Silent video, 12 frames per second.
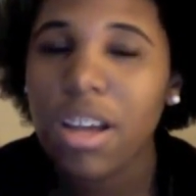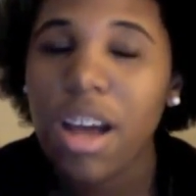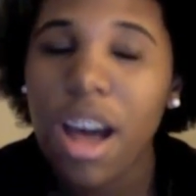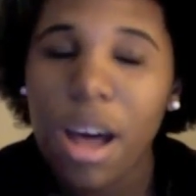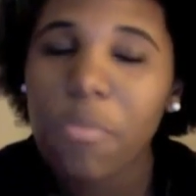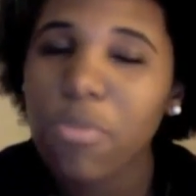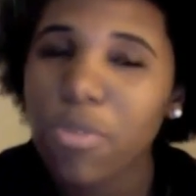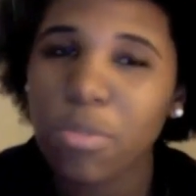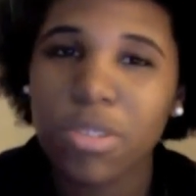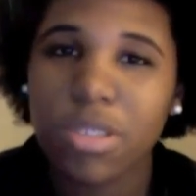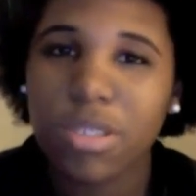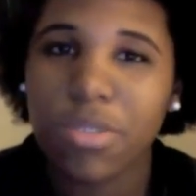
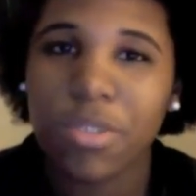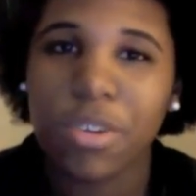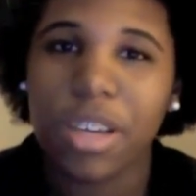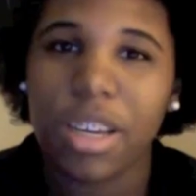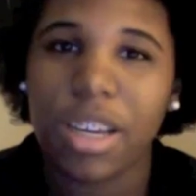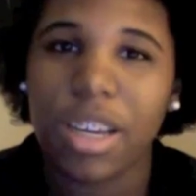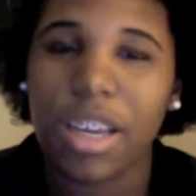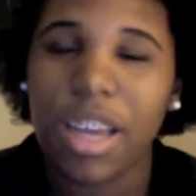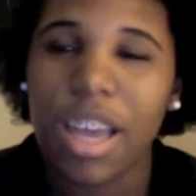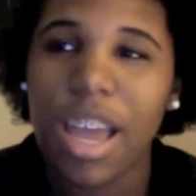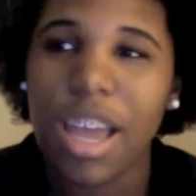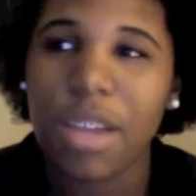comfortable as frig,
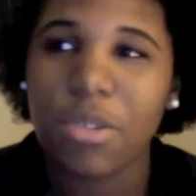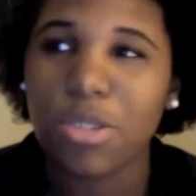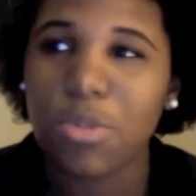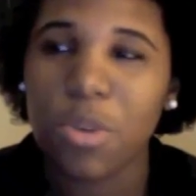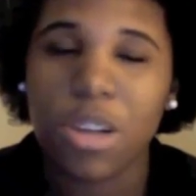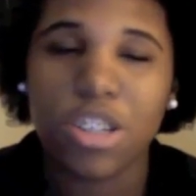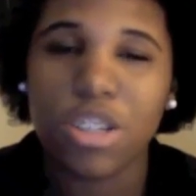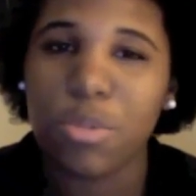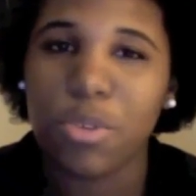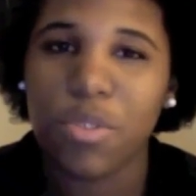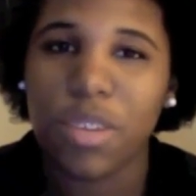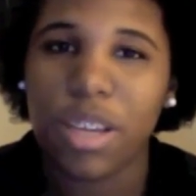and just watching a
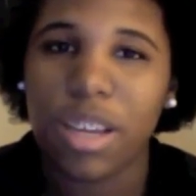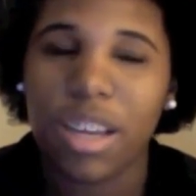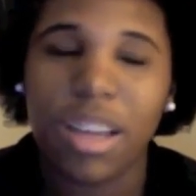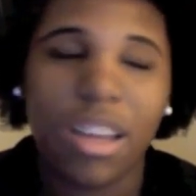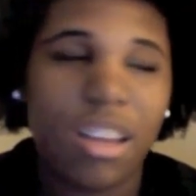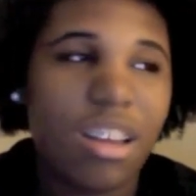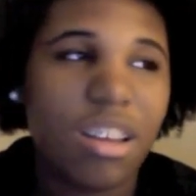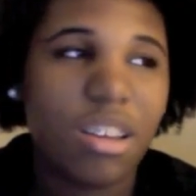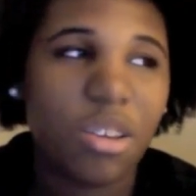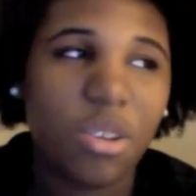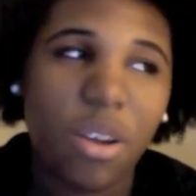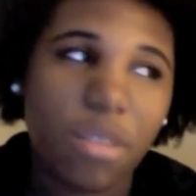movie.
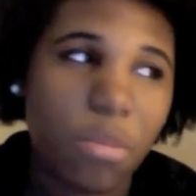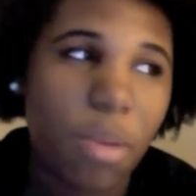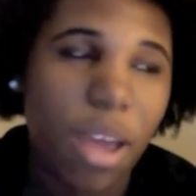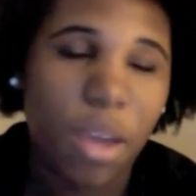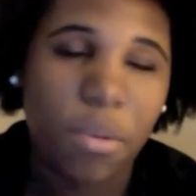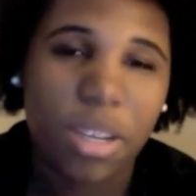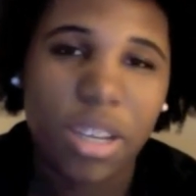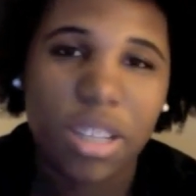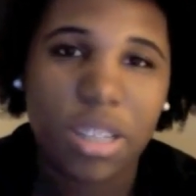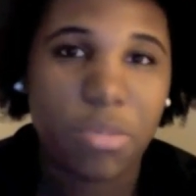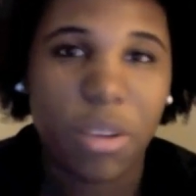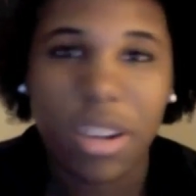You don't have to pay
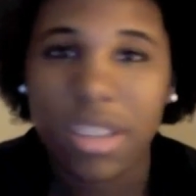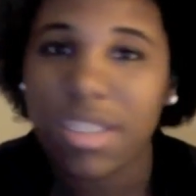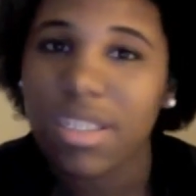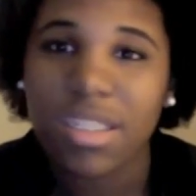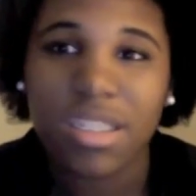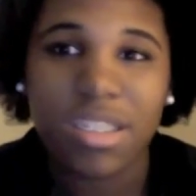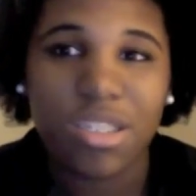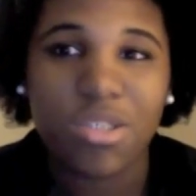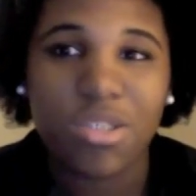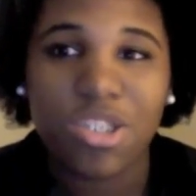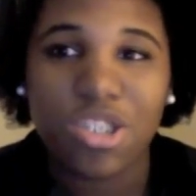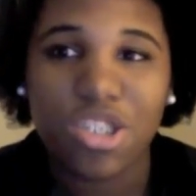ridiculous prices, you
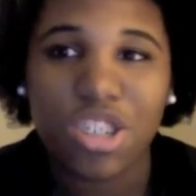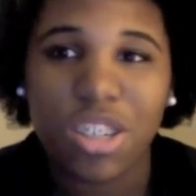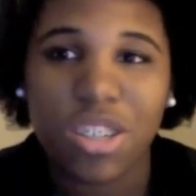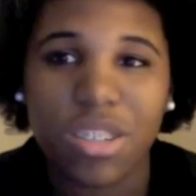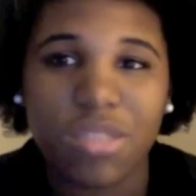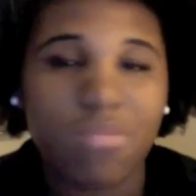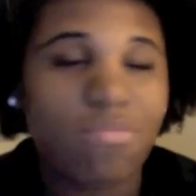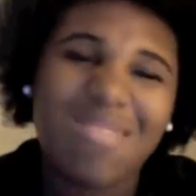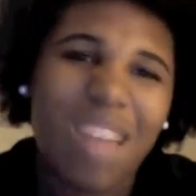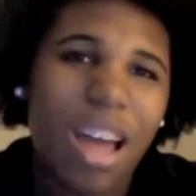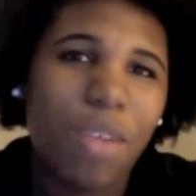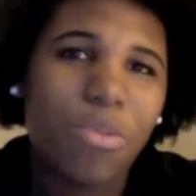can just chill.
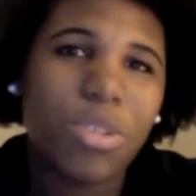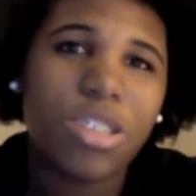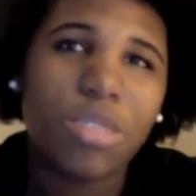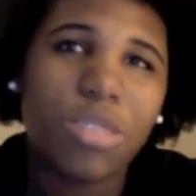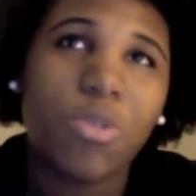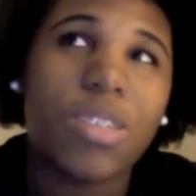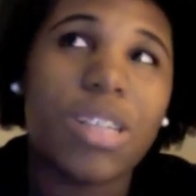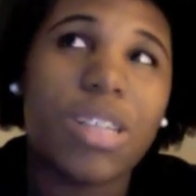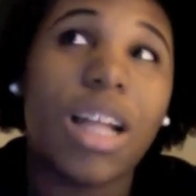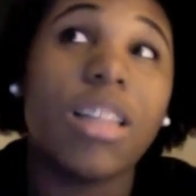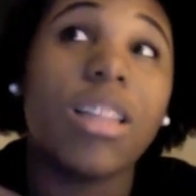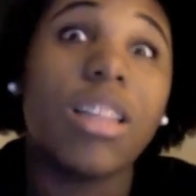I went to the movies
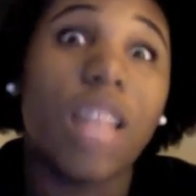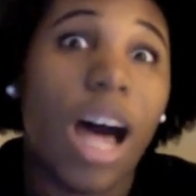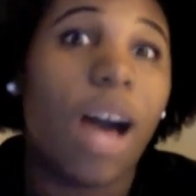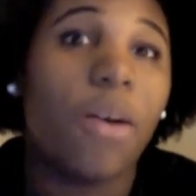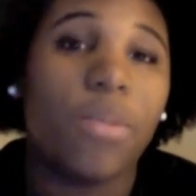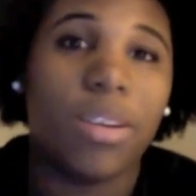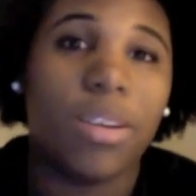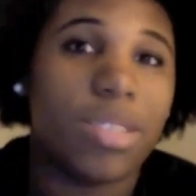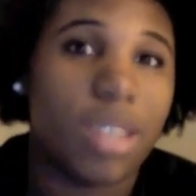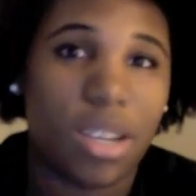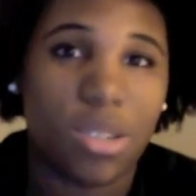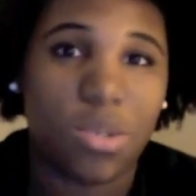a lot when I was in
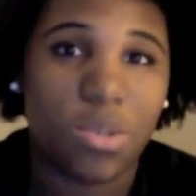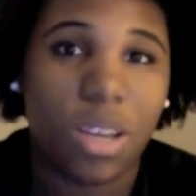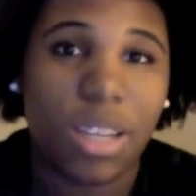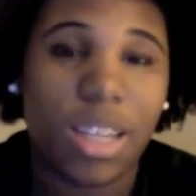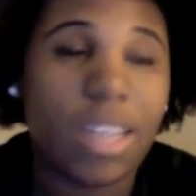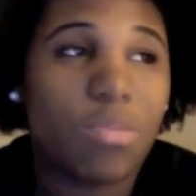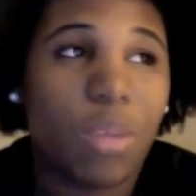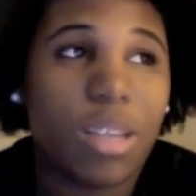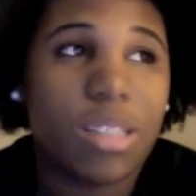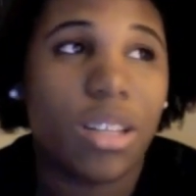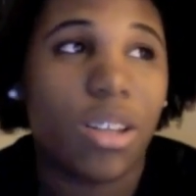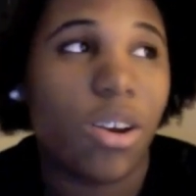high school, like that's
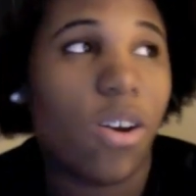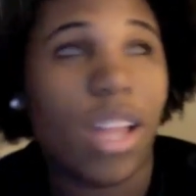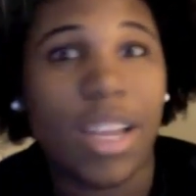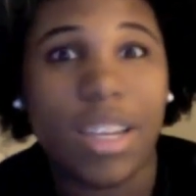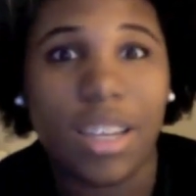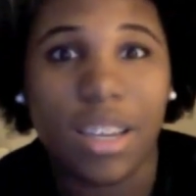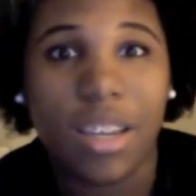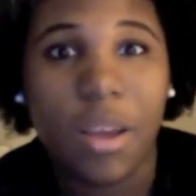basically all I did